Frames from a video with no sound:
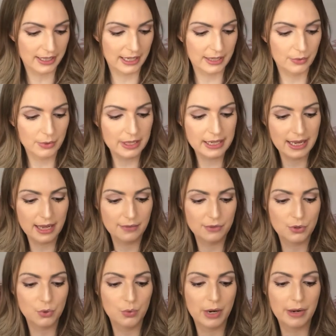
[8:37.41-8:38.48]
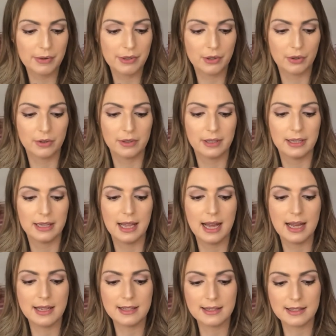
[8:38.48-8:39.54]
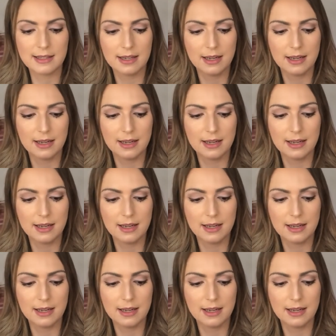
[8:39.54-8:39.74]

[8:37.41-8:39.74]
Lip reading: I really have to wear it on the last